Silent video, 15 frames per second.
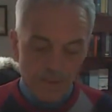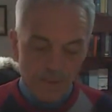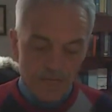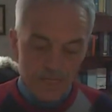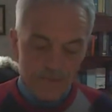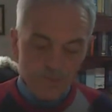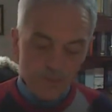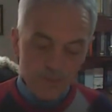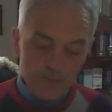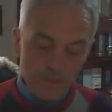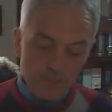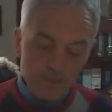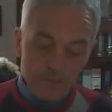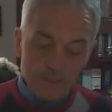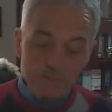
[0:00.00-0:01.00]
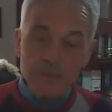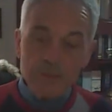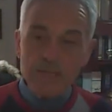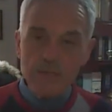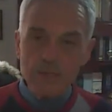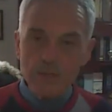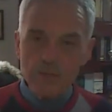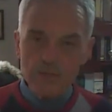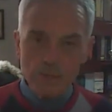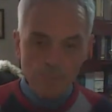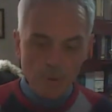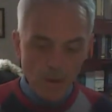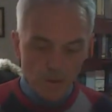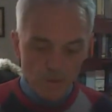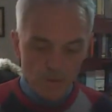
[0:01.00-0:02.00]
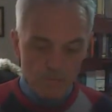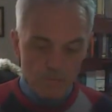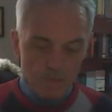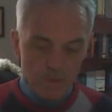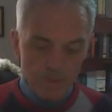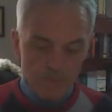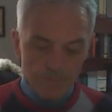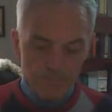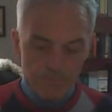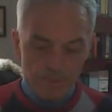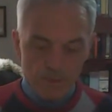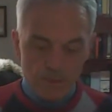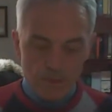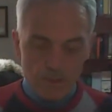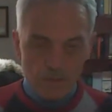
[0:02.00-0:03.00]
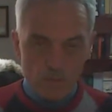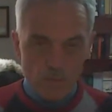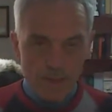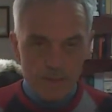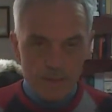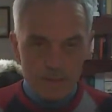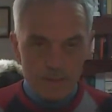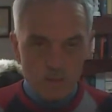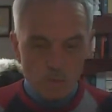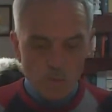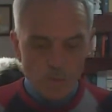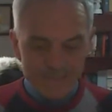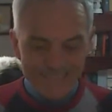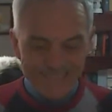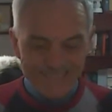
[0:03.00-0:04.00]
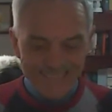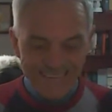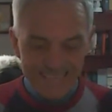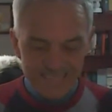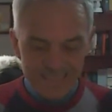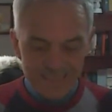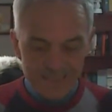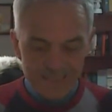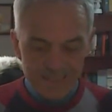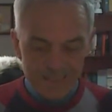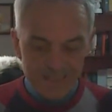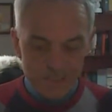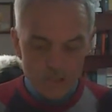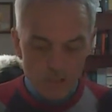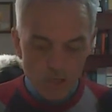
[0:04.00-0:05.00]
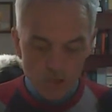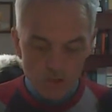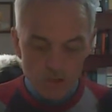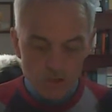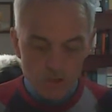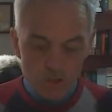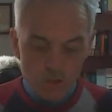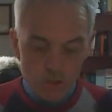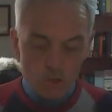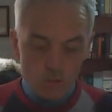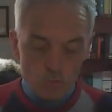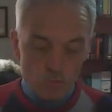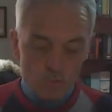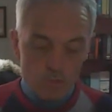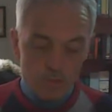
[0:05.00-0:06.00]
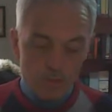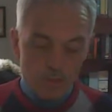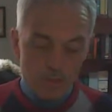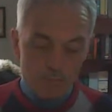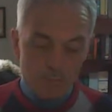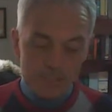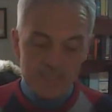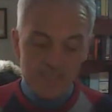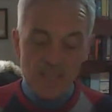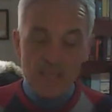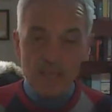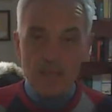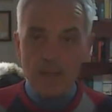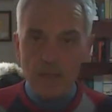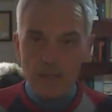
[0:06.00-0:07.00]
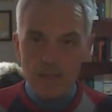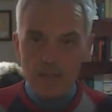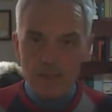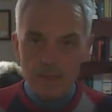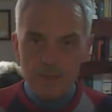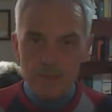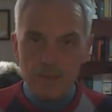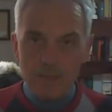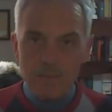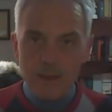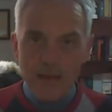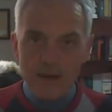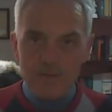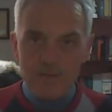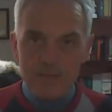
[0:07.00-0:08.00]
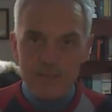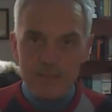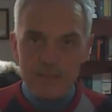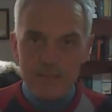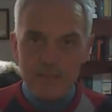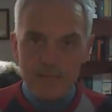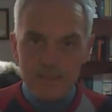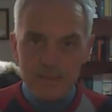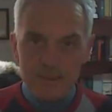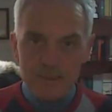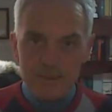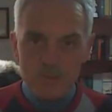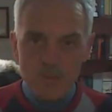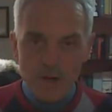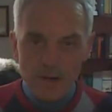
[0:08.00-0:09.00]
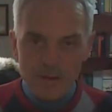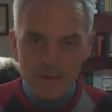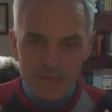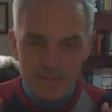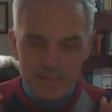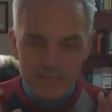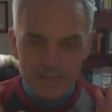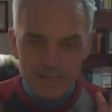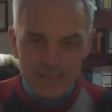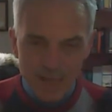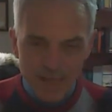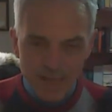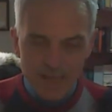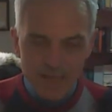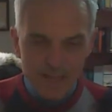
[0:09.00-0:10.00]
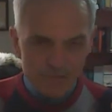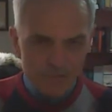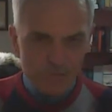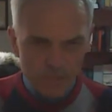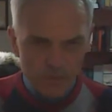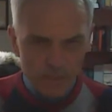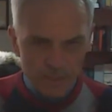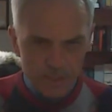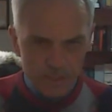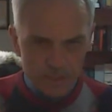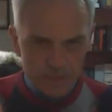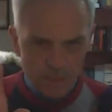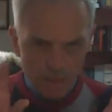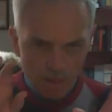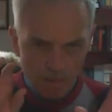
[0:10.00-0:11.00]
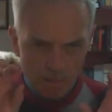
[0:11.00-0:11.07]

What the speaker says: as for example at the beginning of the poem, when the wedding guest cannot choose but hear the mariner's tales, where he is there freezed